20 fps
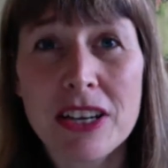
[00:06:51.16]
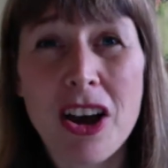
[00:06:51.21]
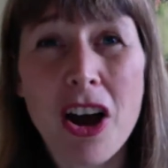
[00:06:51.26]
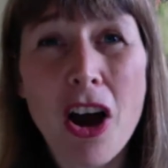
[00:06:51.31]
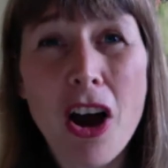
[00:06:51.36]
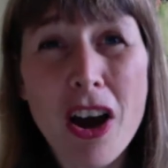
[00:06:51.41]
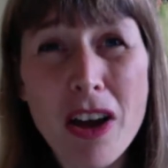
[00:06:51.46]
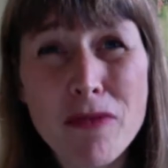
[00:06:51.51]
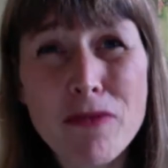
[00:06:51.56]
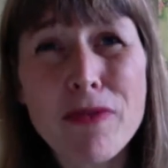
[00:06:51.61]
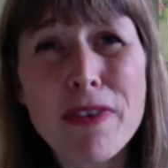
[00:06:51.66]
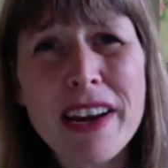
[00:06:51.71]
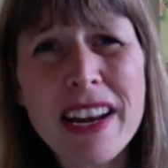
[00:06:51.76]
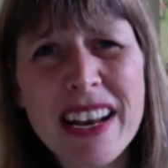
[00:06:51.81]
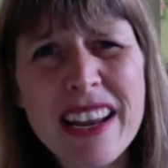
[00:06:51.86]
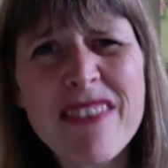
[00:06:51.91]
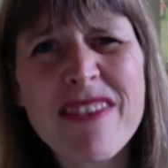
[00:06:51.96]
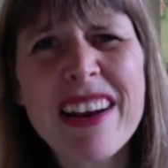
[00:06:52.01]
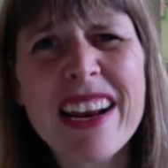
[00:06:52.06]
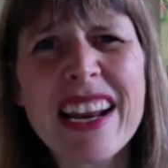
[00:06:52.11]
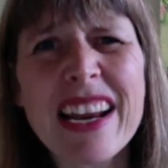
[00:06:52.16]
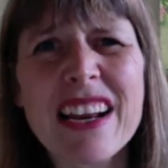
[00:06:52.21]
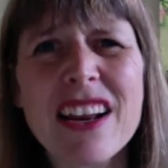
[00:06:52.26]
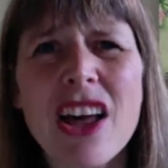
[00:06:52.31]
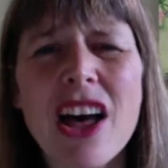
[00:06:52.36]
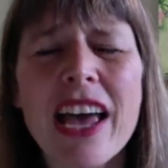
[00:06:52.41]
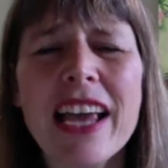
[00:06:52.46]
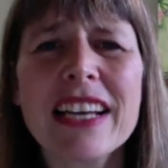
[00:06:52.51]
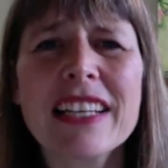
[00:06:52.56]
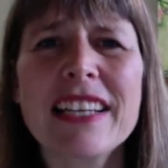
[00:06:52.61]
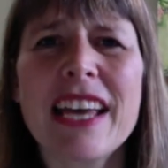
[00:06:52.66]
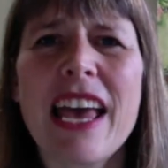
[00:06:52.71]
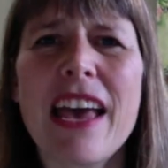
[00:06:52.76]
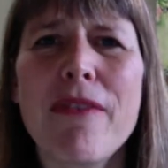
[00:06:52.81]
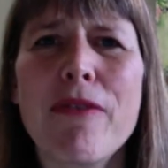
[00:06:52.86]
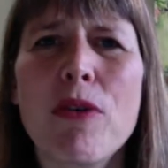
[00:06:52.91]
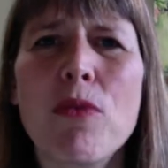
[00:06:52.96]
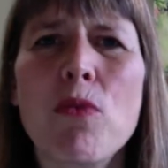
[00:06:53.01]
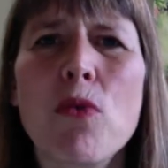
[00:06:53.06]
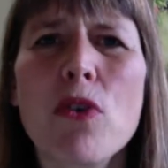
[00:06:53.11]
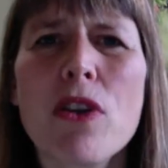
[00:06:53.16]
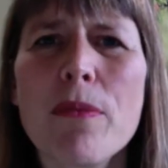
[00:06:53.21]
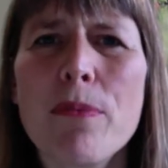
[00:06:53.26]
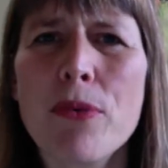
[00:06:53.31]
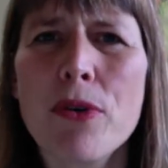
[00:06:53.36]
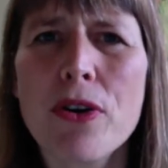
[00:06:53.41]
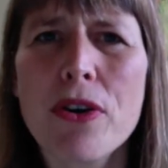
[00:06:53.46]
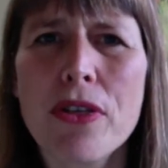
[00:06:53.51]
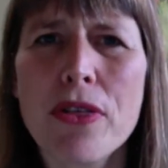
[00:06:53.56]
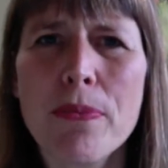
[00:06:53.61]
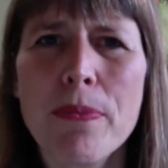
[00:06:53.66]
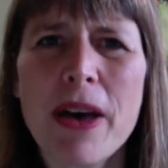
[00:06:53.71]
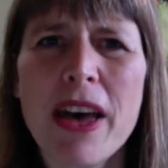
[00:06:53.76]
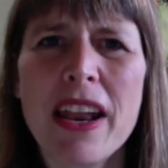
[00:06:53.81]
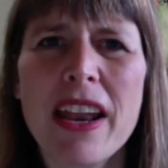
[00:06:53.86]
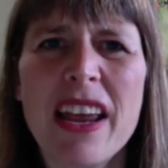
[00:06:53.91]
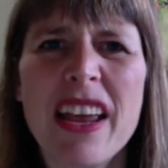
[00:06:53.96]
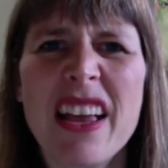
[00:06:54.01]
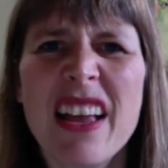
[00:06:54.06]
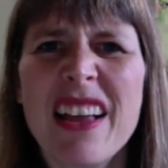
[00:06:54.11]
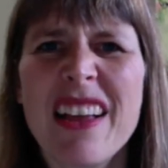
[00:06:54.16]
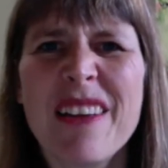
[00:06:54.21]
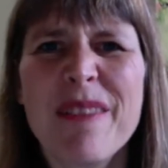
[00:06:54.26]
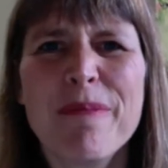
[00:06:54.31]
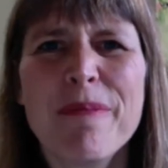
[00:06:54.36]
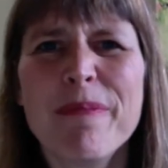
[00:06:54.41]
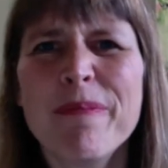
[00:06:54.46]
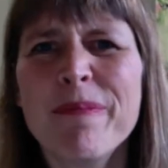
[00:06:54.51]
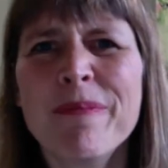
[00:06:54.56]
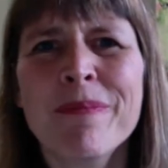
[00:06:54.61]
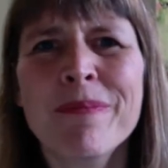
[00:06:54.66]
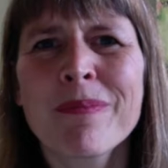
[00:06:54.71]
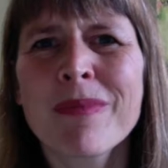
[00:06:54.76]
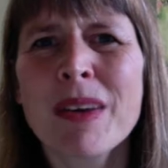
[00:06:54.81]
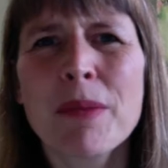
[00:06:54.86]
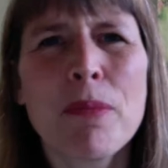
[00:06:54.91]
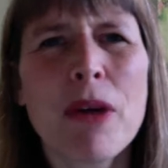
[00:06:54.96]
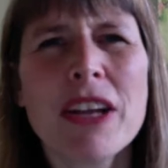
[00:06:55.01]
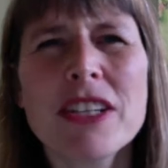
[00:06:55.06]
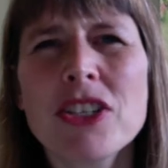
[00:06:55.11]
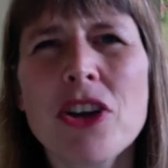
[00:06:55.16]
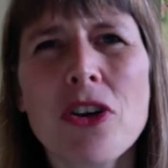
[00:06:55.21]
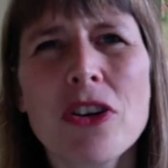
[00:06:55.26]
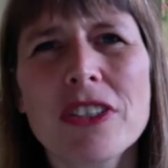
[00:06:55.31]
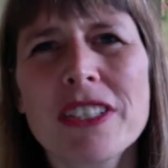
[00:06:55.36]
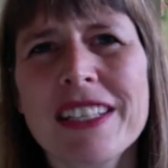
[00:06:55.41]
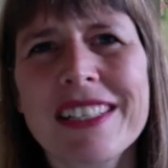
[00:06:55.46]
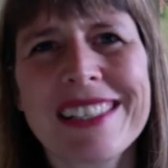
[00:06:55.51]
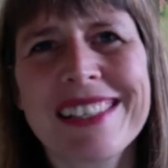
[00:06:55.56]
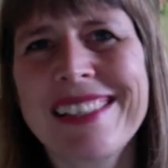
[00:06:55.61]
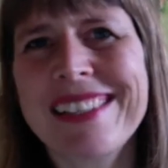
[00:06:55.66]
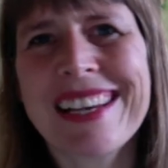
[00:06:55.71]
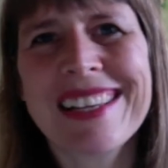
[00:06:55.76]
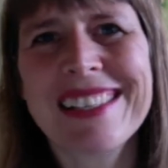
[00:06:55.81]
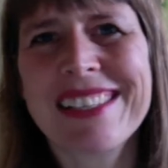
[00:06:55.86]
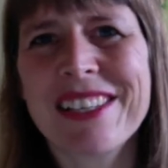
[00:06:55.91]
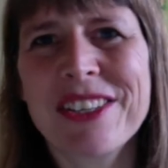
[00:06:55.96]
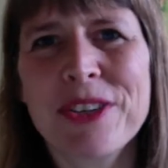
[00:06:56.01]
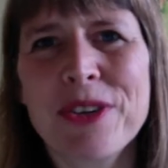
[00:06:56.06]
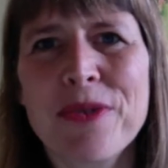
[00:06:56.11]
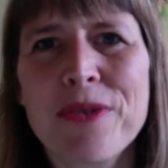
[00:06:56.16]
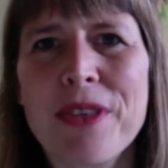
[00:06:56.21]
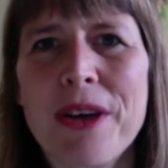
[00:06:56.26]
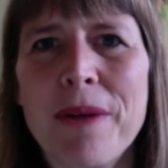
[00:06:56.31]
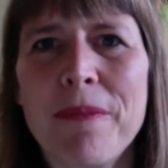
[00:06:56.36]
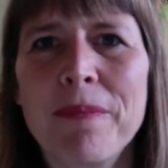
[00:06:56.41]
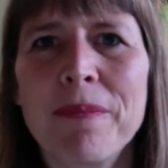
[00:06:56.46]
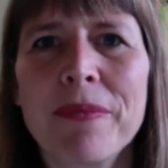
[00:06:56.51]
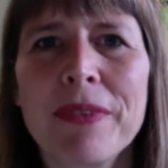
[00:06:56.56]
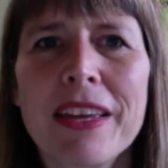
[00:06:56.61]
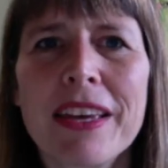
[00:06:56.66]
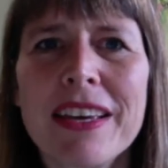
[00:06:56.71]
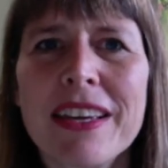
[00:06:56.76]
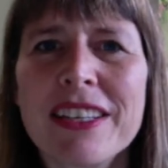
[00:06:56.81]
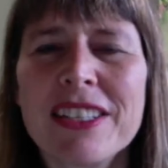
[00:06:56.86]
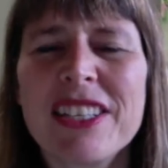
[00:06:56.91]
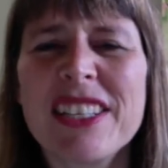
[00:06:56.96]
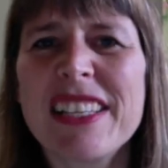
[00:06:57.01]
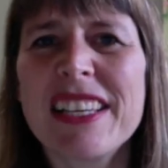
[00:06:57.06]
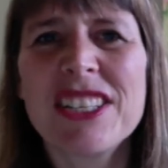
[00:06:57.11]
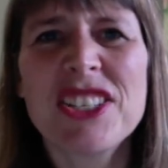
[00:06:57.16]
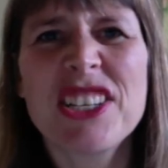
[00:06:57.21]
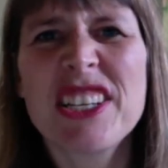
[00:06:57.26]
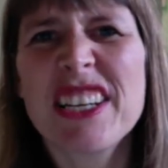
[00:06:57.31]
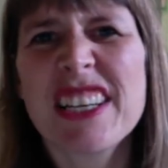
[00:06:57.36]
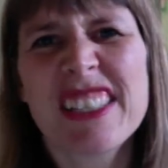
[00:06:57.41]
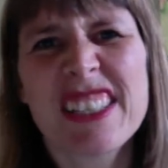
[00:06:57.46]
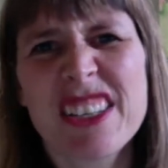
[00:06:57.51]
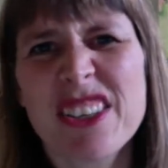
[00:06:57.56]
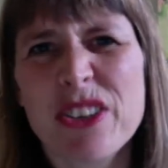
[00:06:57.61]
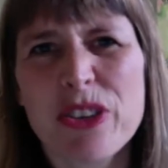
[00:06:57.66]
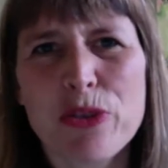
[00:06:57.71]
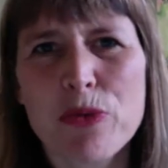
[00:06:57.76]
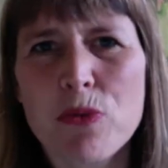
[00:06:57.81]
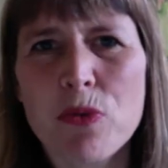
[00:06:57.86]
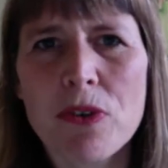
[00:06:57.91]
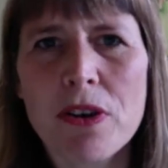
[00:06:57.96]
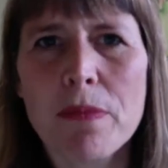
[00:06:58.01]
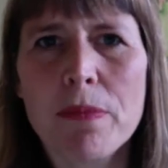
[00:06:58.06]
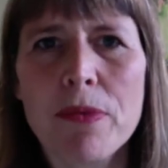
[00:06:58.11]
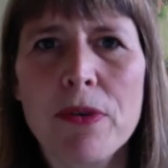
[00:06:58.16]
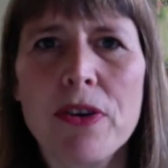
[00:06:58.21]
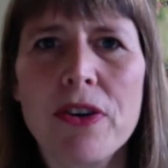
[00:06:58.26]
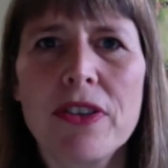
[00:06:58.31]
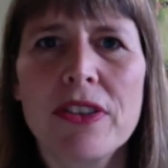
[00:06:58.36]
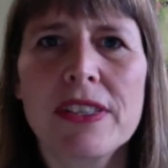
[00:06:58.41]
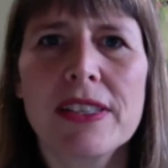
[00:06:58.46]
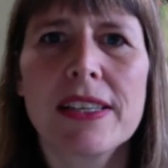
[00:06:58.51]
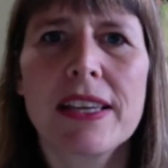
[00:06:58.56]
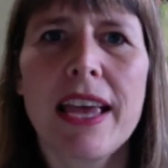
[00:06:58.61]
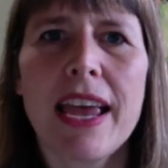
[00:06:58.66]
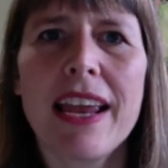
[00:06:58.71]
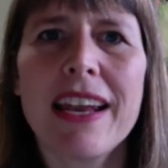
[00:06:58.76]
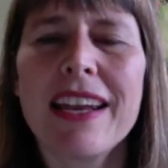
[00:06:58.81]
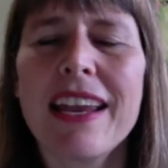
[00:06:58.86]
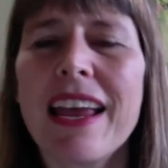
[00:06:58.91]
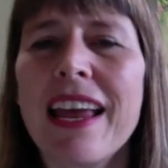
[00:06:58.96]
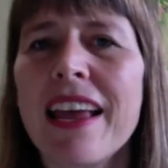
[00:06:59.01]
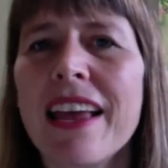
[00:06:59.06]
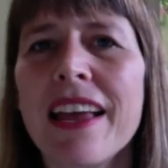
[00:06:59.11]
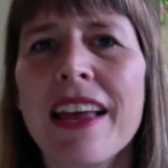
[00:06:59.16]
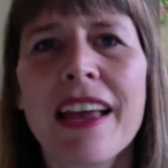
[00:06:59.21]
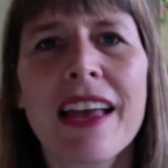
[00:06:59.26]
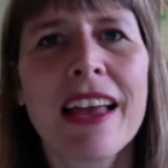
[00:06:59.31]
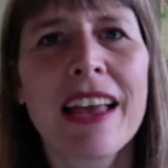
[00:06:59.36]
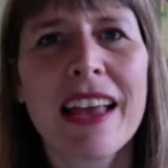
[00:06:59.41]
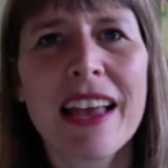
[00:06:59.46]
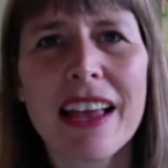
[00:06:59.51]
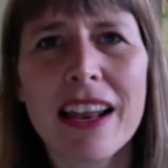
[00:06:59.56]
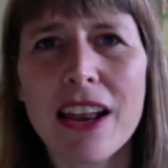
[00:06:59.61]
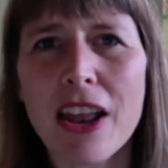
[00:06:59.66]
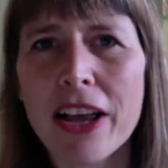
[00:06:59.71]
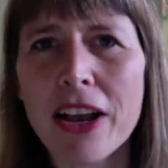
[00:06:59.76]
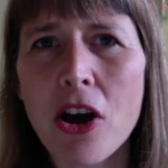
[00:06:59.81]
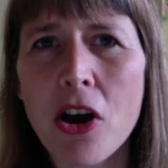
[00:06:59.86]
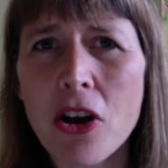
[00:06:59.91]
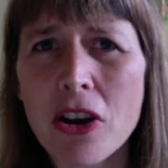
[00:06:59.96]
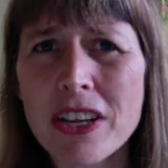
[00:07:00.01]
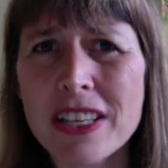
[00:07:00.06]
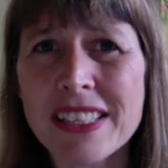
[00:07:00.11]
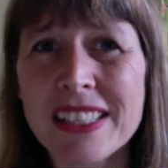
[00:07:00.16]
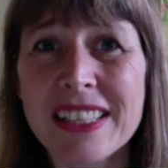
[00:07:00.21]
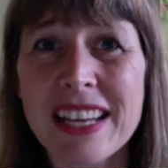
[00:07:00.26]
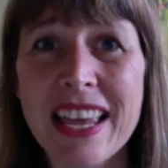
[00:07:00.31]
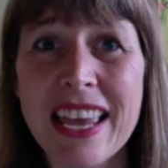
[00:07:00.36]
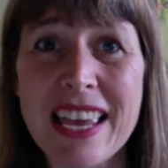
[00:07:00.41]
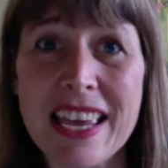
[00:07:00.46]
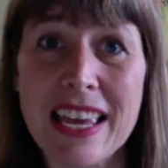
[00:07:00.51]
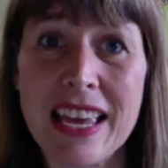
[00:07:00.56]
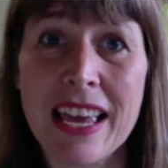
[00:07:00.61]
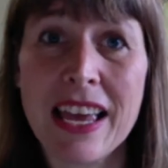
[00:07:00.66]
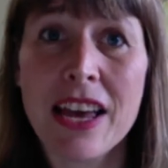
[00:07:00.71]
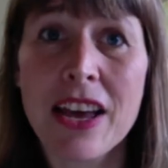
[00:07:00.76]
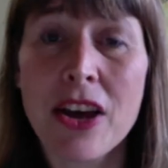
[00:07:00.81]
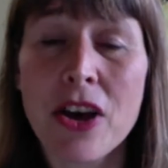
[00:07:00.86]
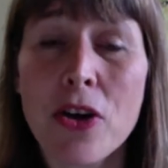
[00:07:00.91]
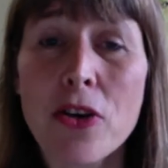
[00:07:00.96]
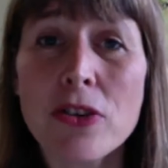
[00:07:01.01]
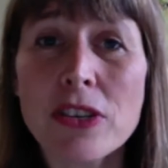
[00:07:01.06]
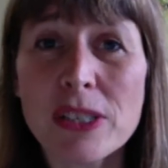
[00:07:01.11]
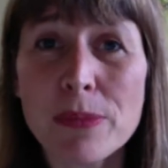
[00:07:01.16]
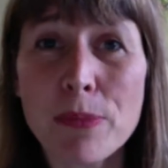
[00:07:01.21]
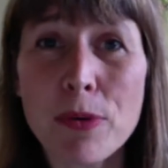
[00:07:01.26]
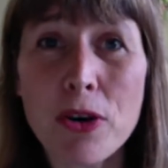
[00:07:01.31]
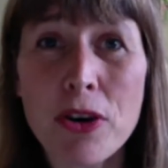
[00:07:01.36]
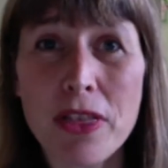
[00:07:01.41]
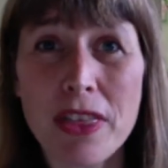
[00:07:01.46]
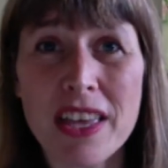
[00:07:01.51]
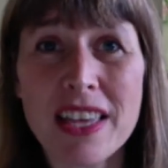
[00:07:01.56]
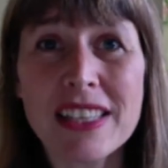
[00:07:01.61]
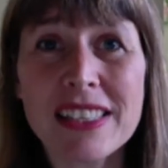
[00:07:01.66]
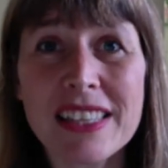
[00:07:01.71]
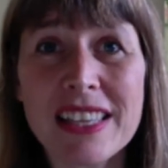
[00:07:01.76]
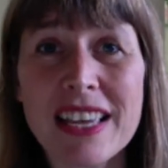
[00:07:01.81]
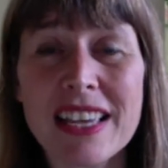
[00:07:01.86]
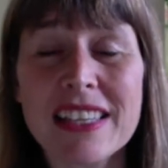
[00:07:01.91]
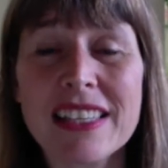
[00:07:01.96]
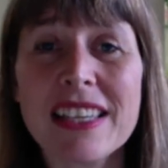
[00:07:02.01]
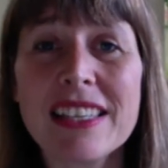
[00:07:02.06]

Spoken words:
I'd really like to have a water birth, but my doctor just doesn't do them. She says she doesn't do water births. And like, honestly, whose birth is this?